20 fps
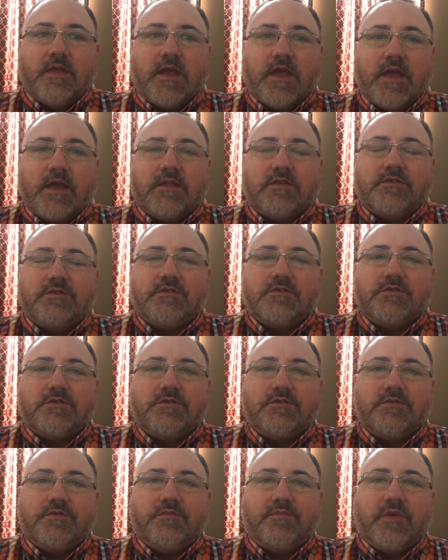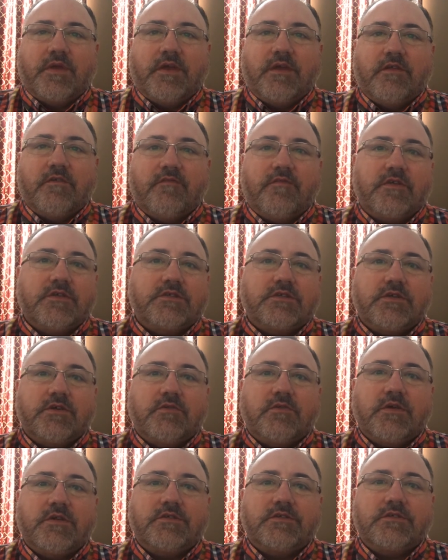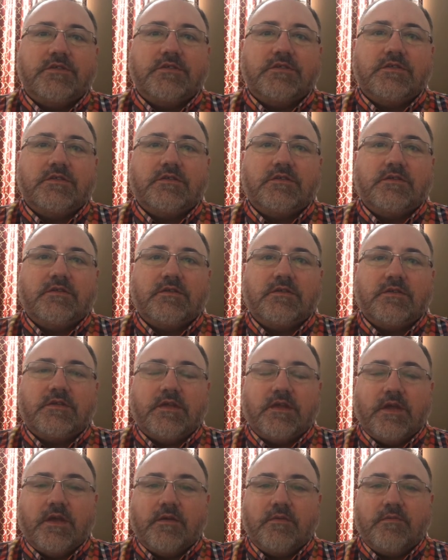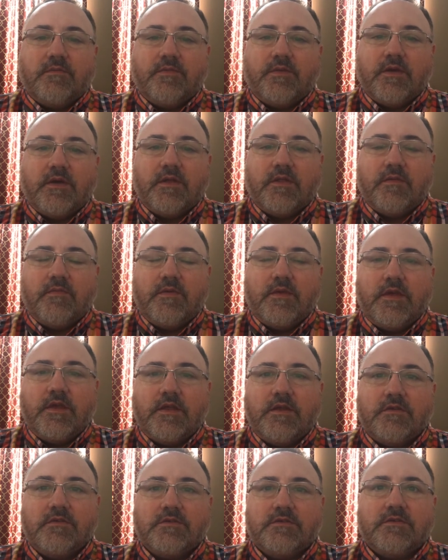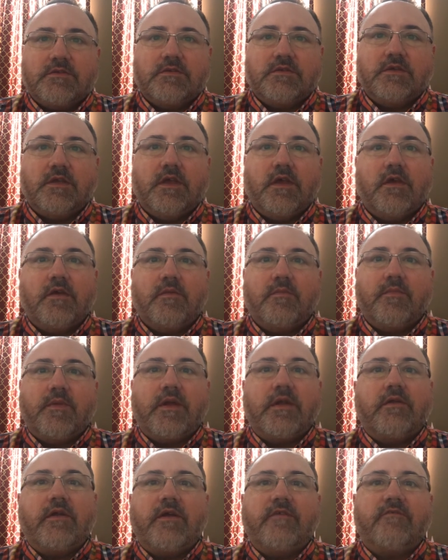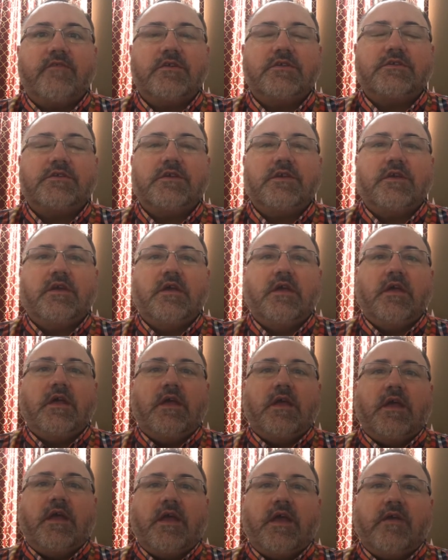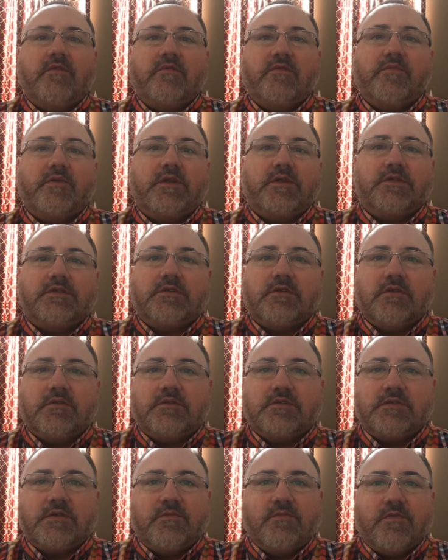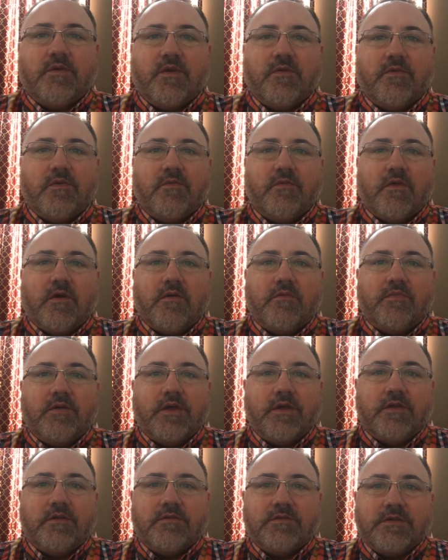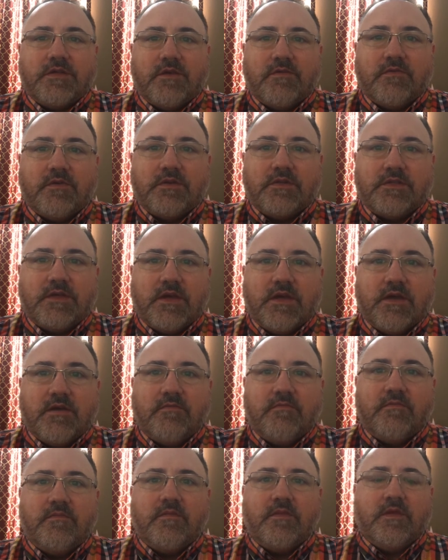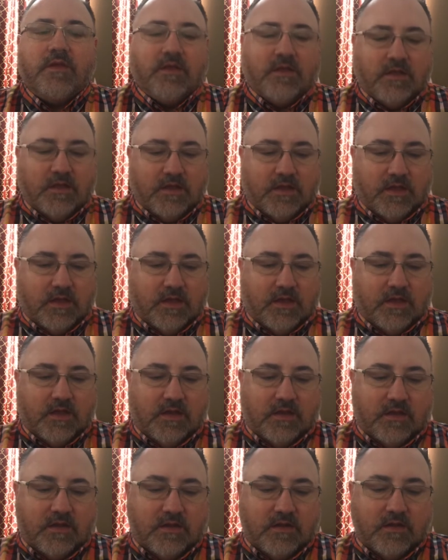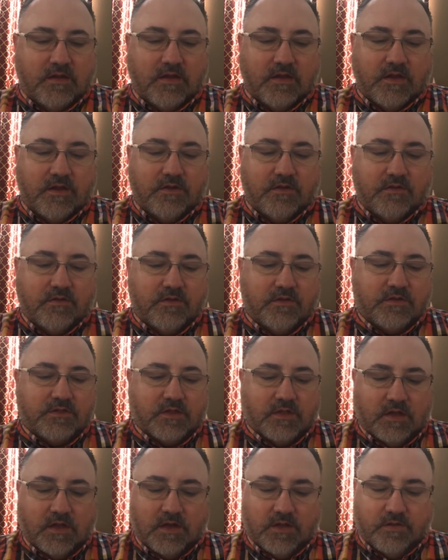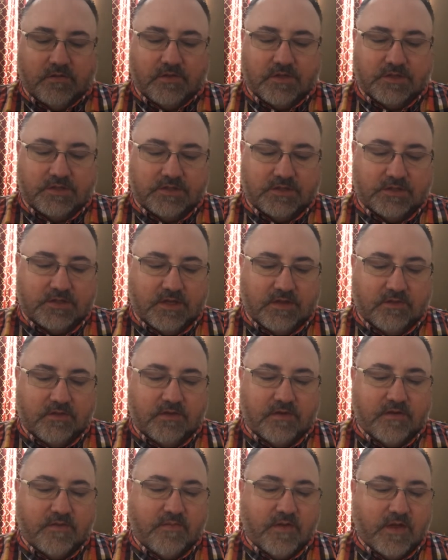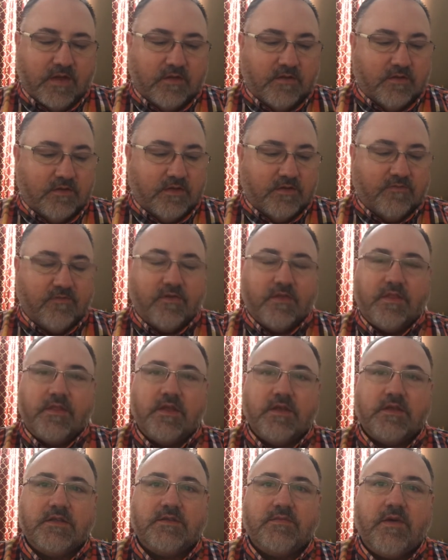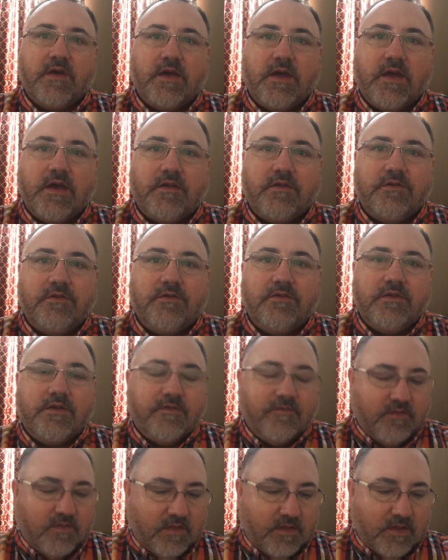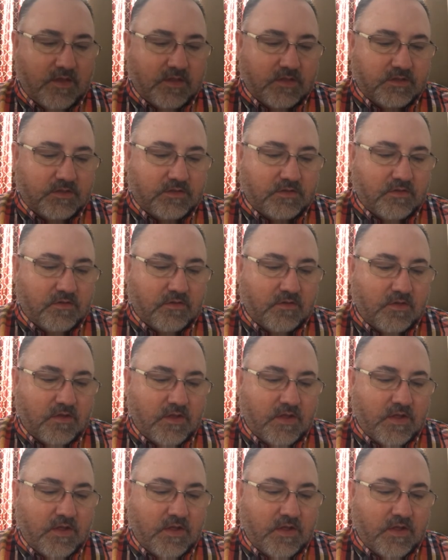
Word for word: answers to beginner fishing questions to help the beginners get better at fishing. Everybody starts somewhere. We were all beginners at one time, and I know there's a lot of questions out there about different things, about how to do different things. So